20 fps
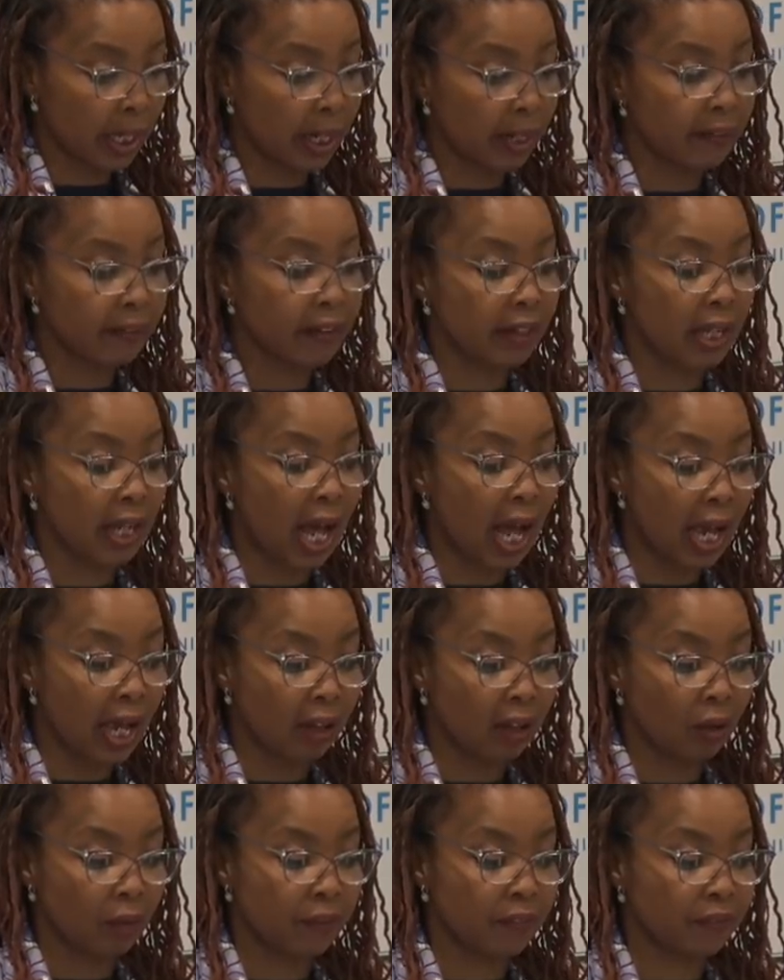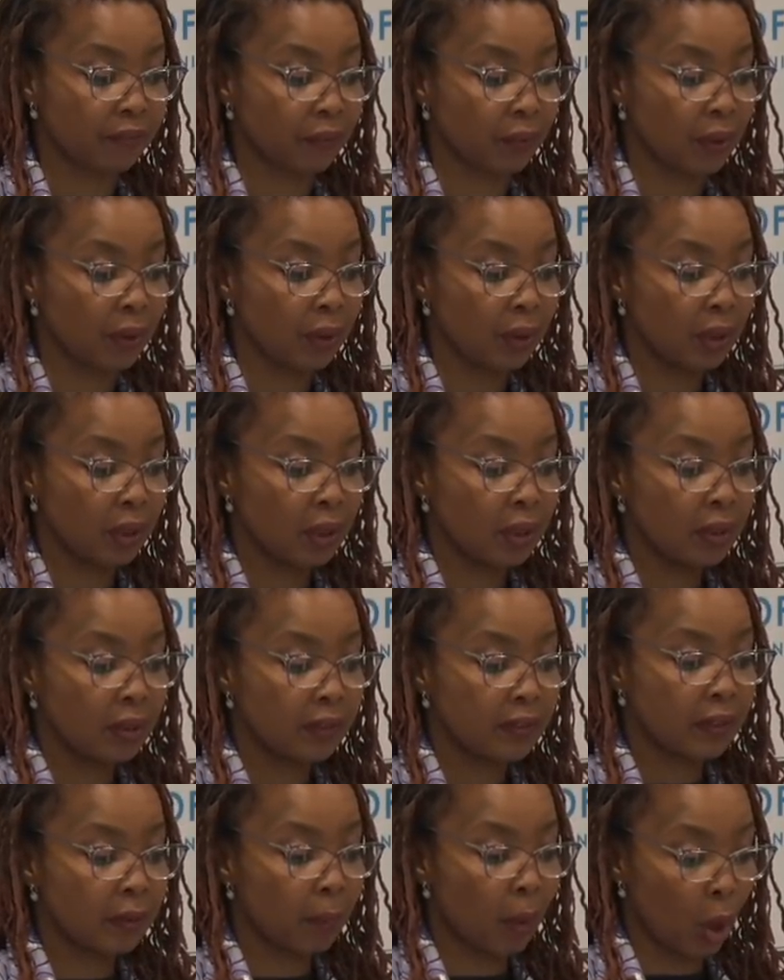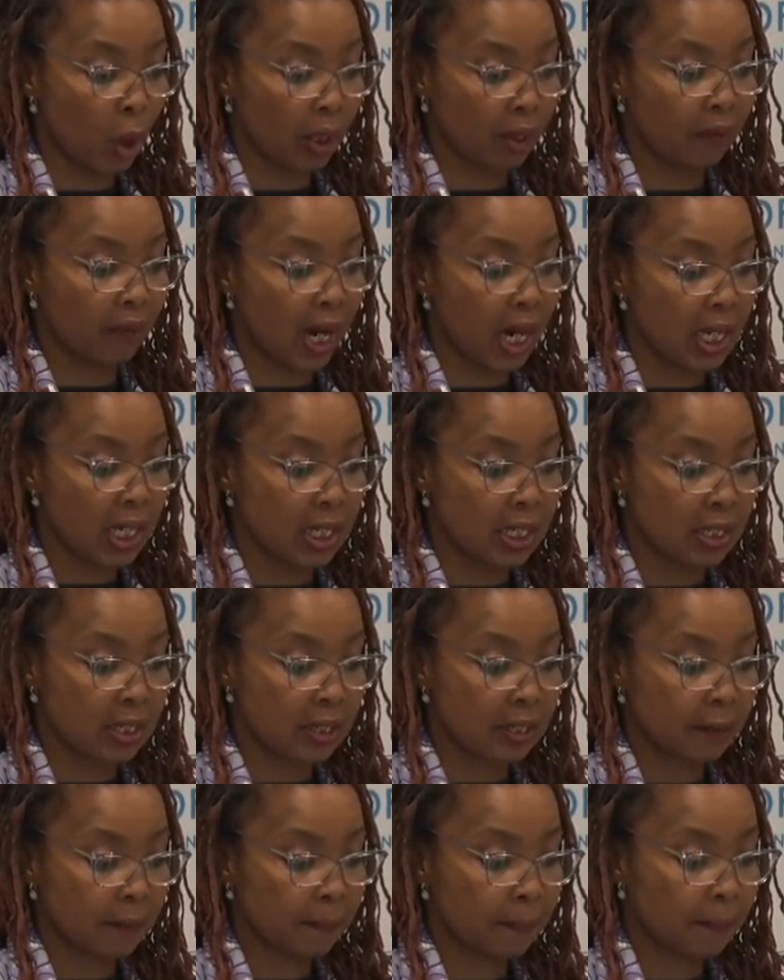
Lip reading: and denial of symbolic violence.